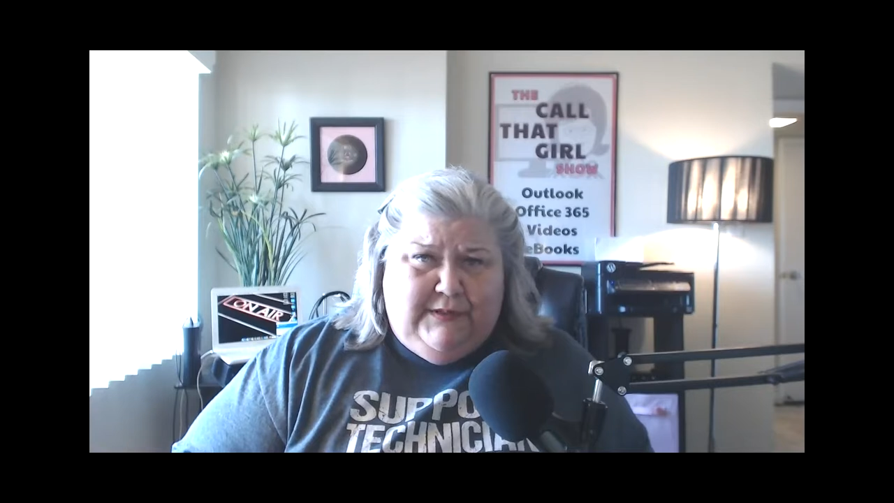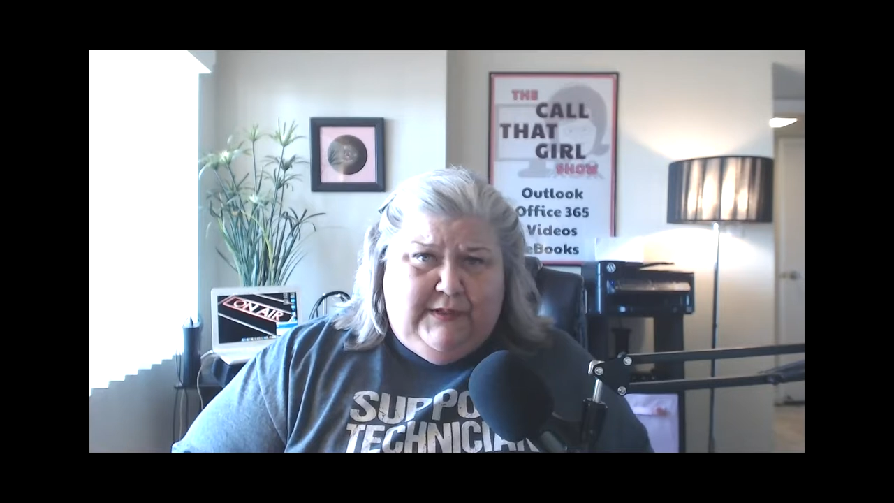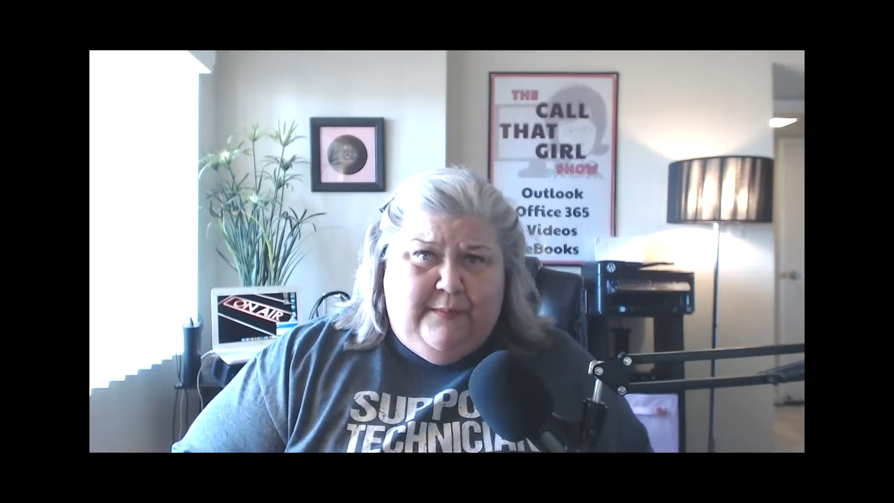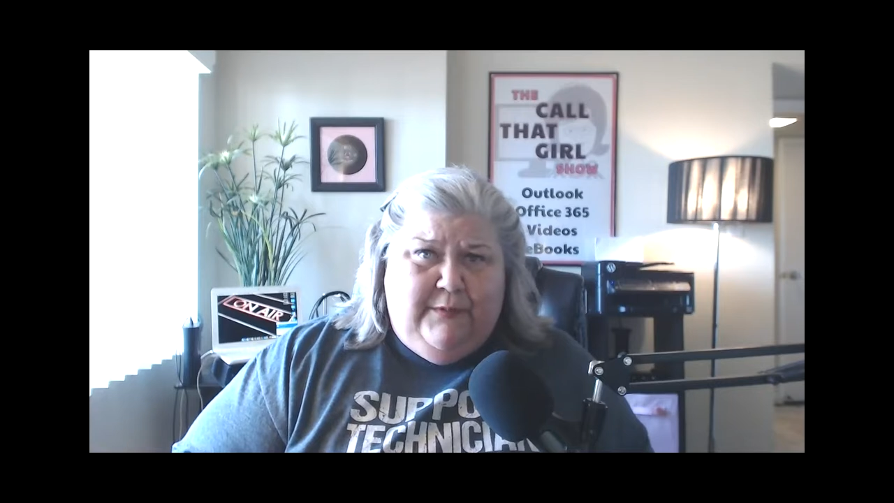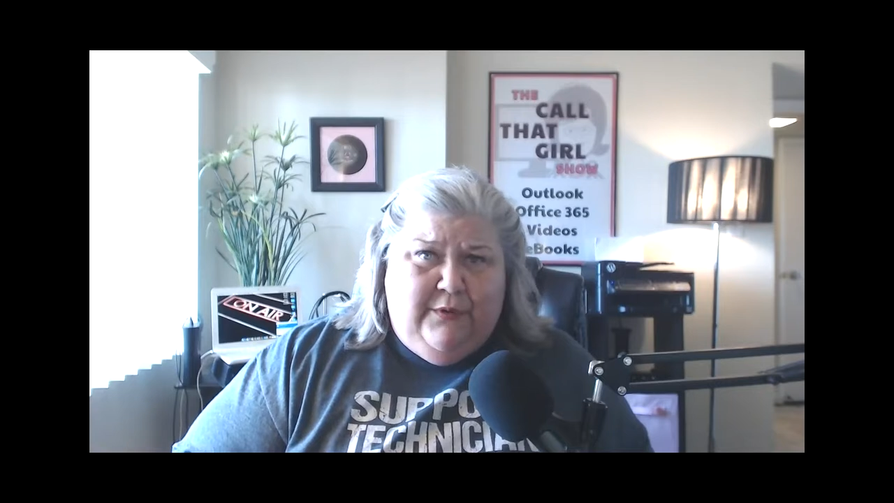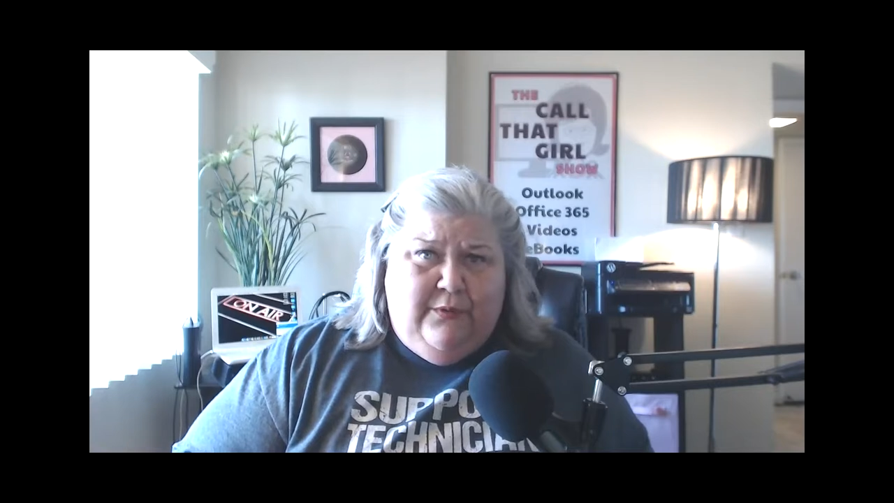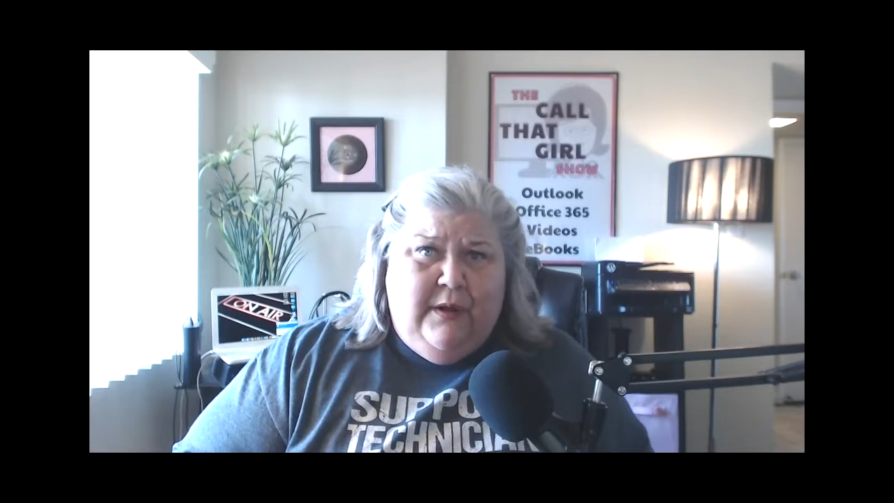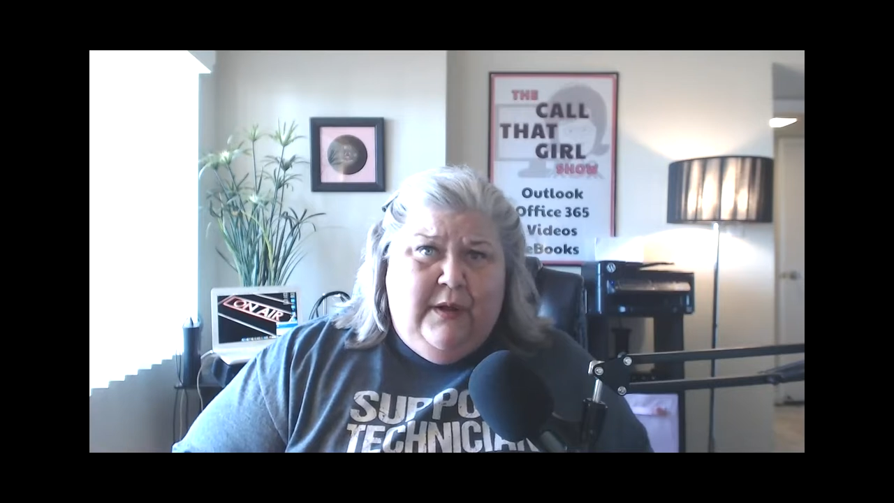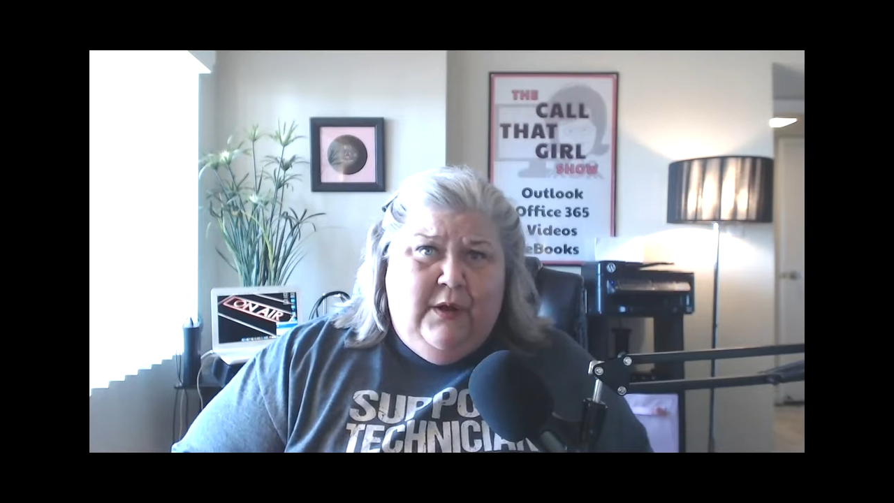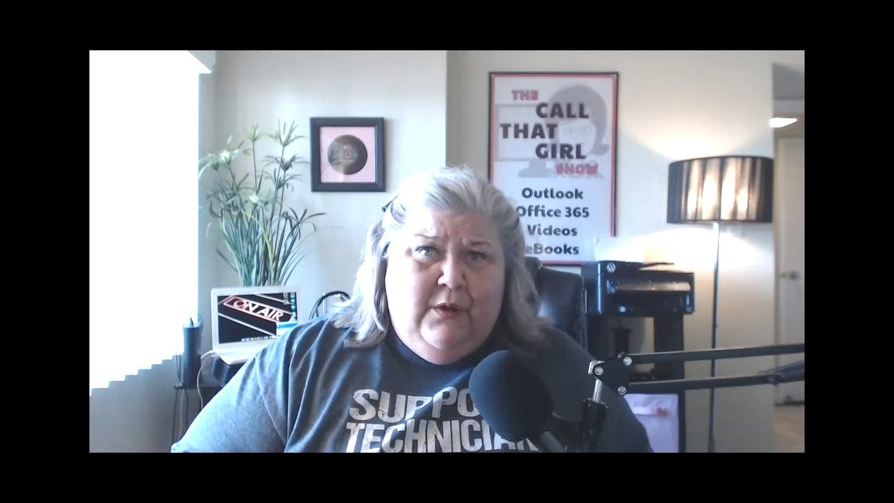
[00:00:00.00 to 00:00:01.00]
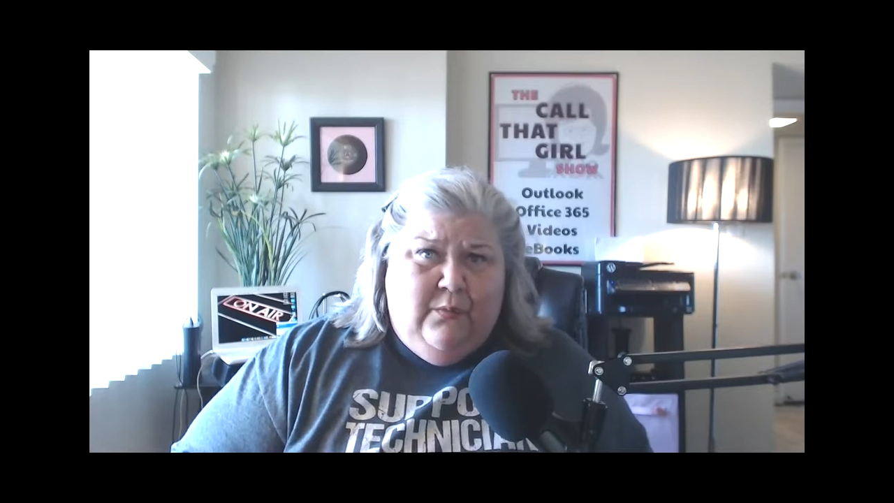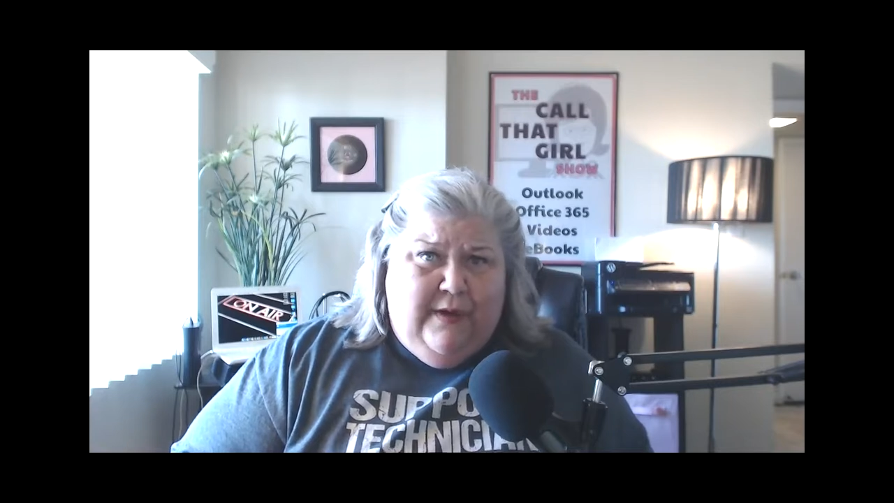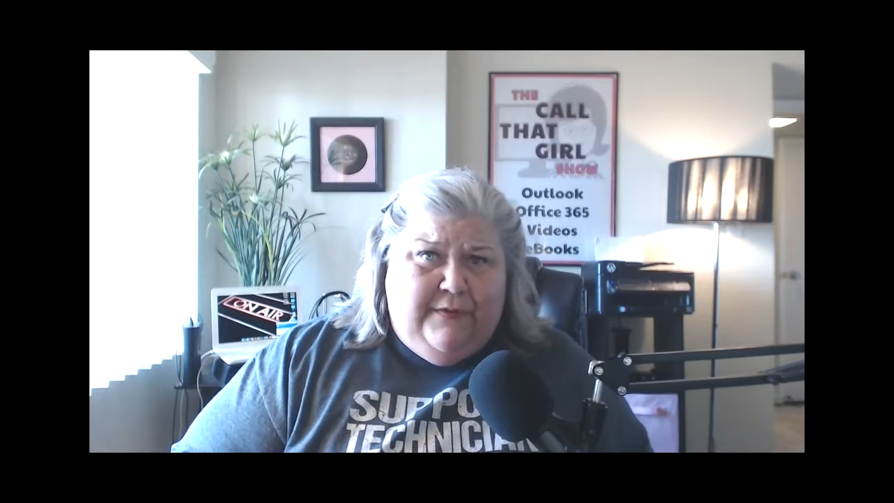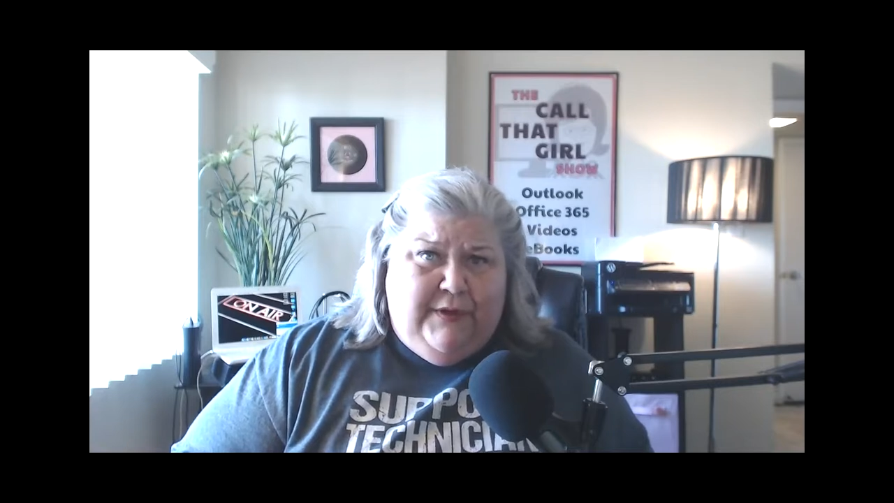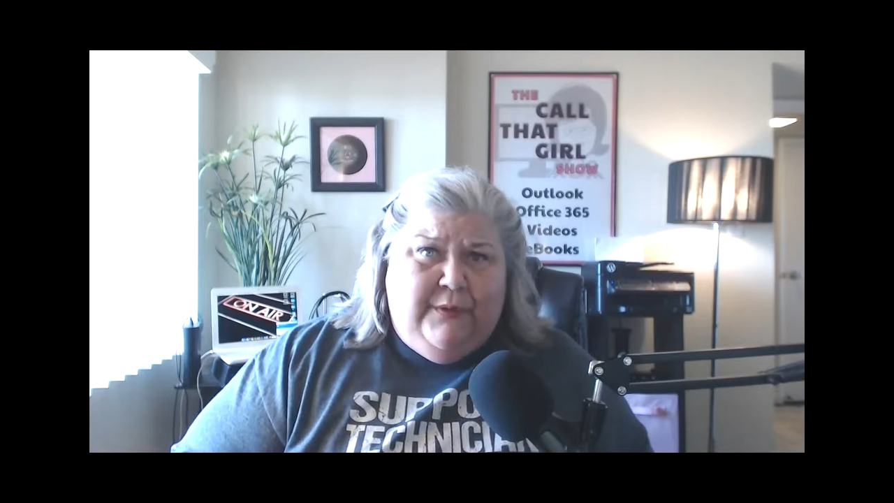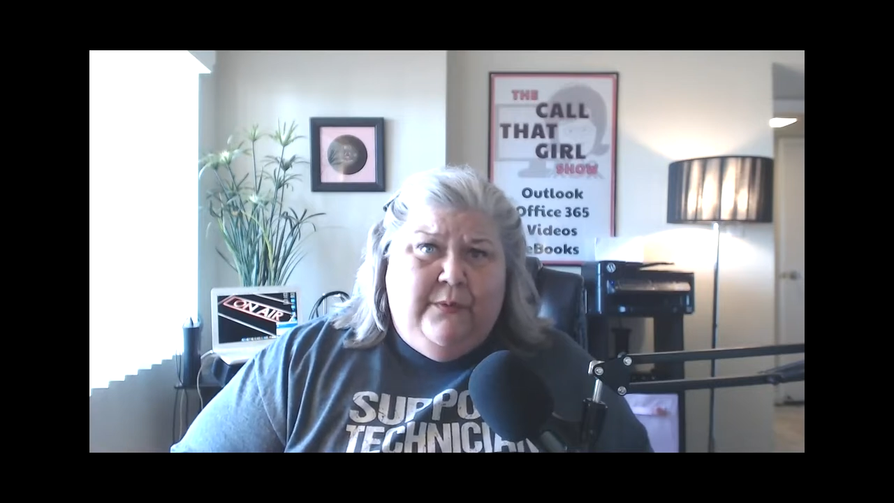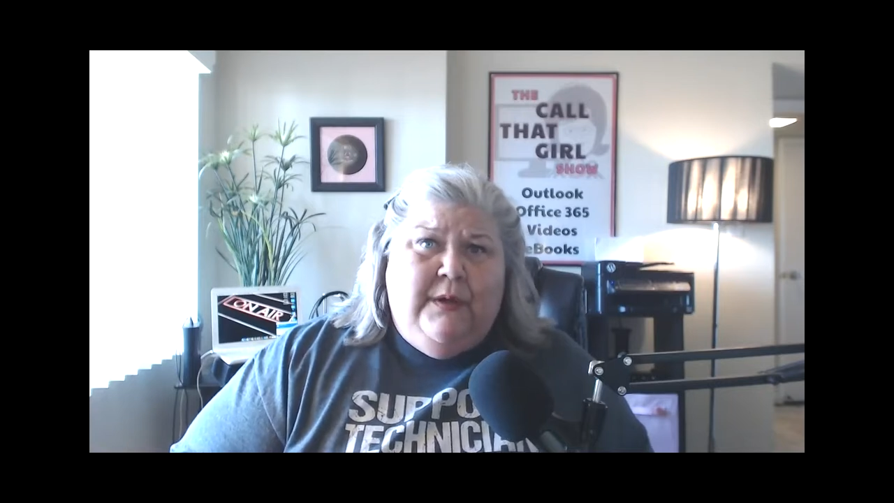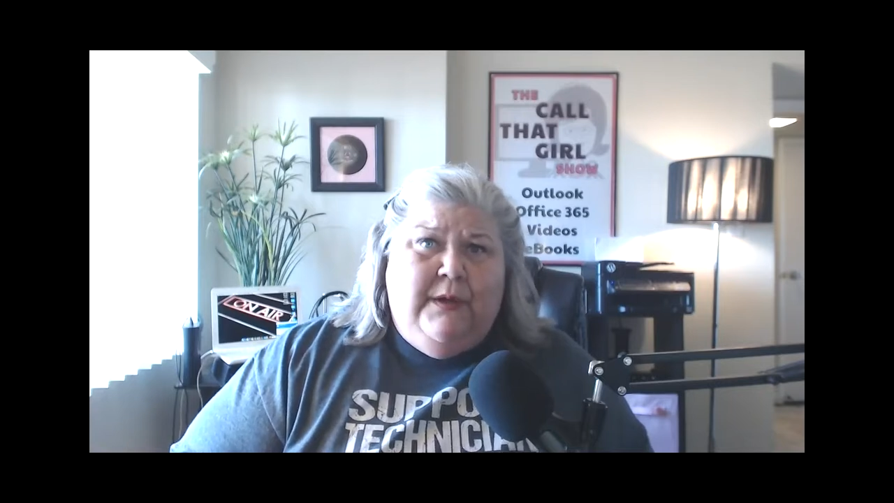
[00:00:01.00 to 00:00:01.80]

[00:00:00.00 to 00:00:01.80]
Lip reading: some new revenue,